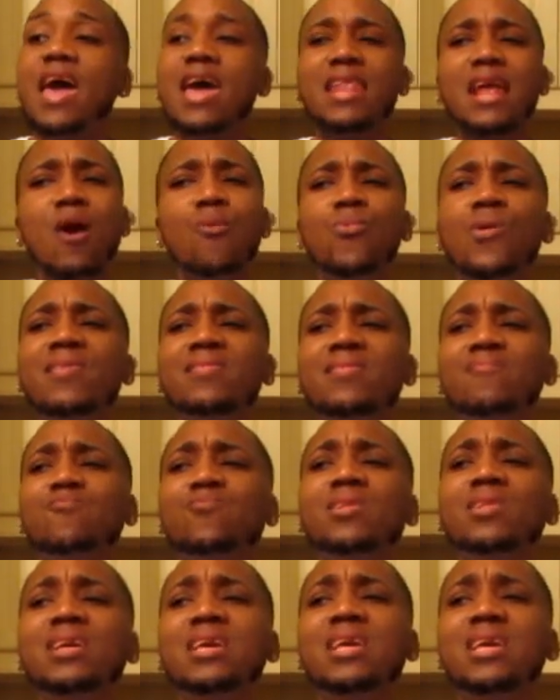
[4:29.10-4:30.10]
And I wasn't
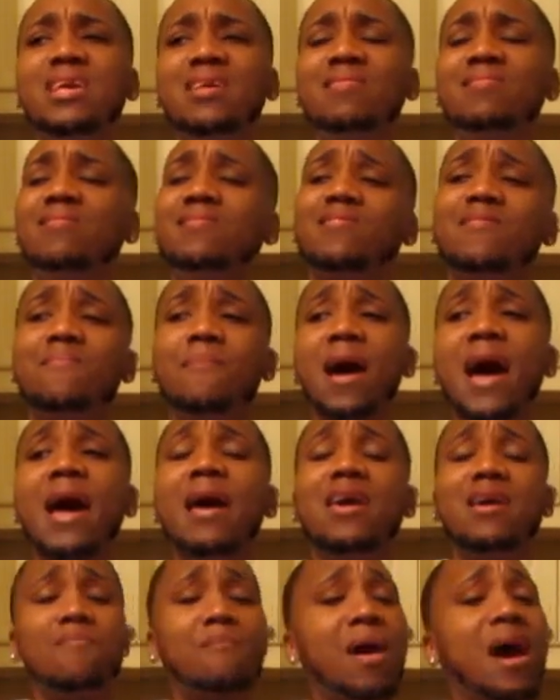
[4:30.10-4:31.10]
really kissed to
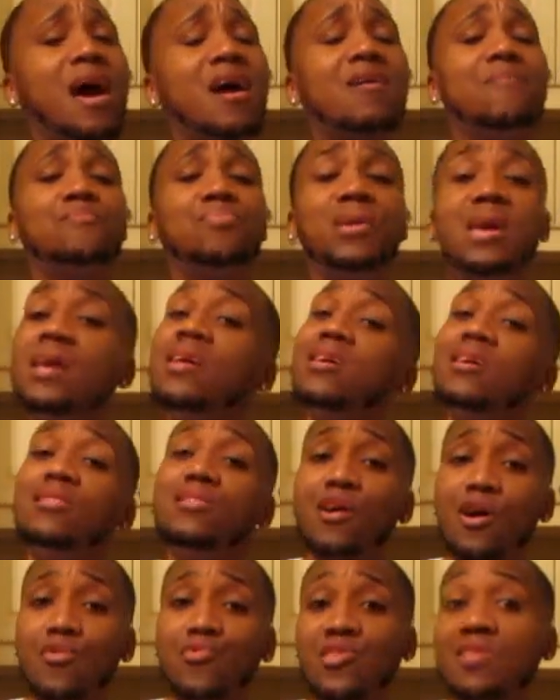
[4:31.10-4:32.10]
my in my
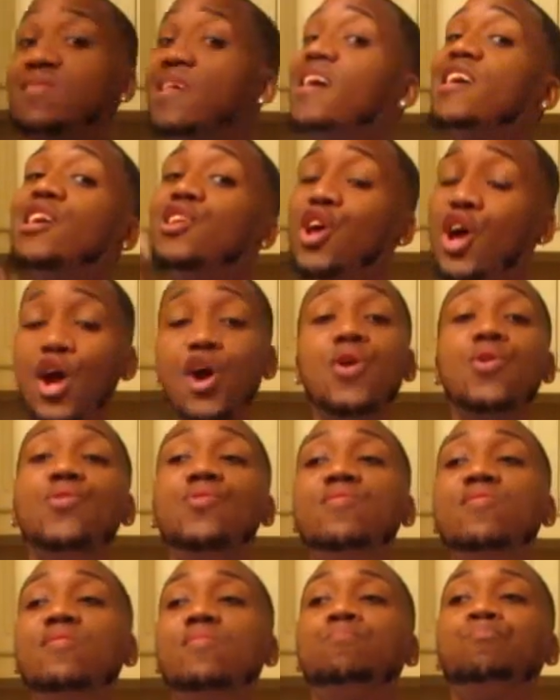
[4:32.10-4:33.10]
opinion though, just like in
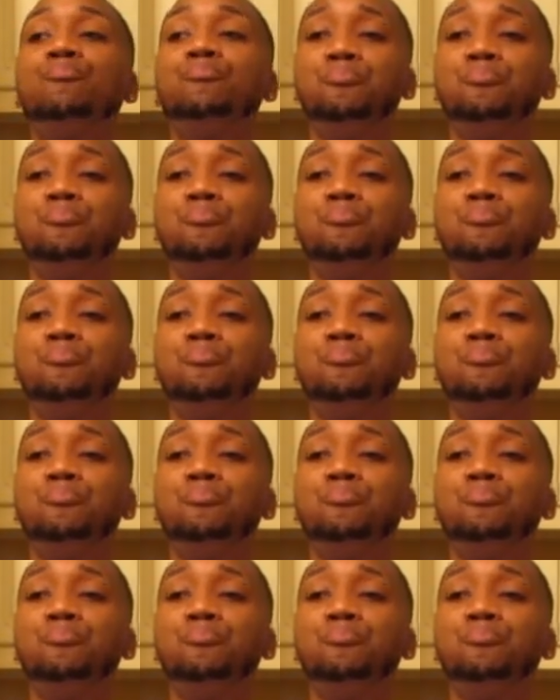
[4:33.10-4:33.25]
hers,